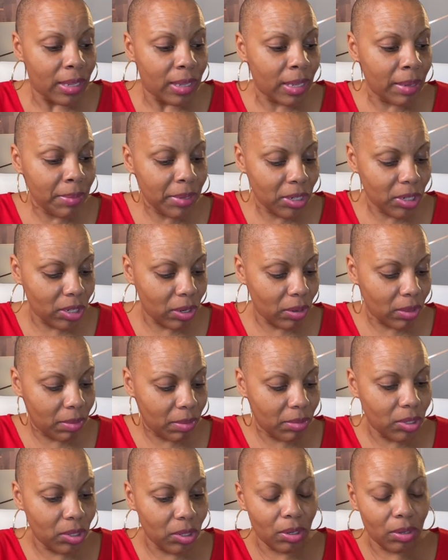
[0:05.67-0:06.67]
Let me show them
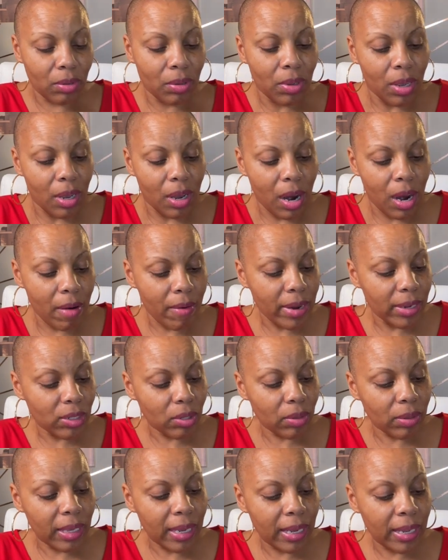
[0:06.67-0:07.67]
to you. All right,
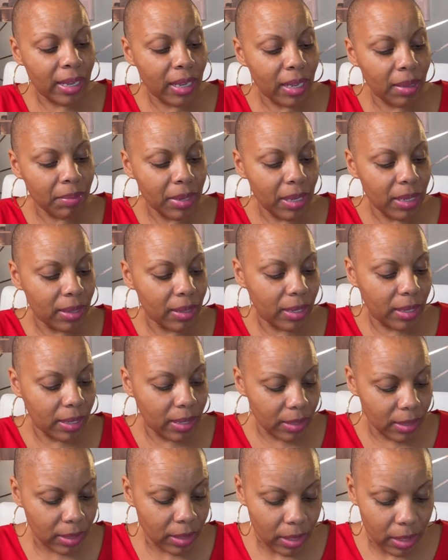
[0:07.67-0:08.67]
so they come in
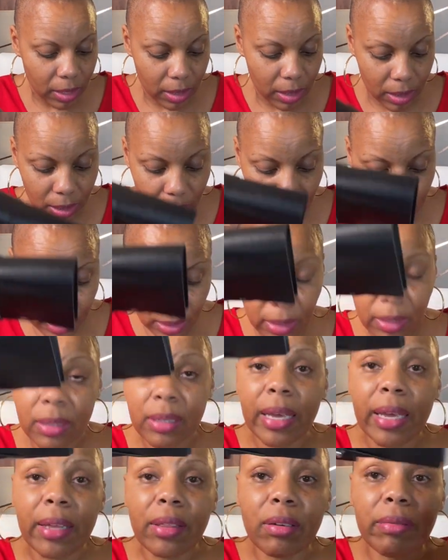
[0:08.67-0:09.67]
this this
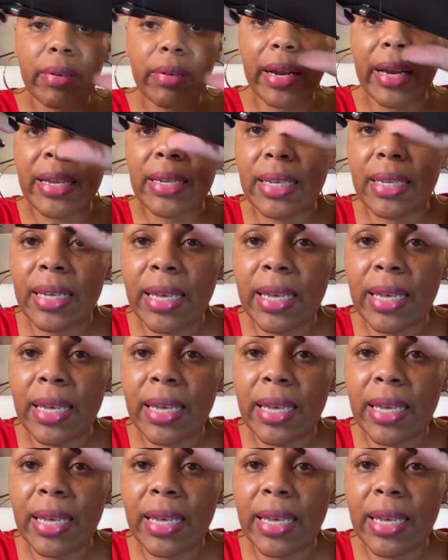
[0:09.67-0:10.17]
leatherette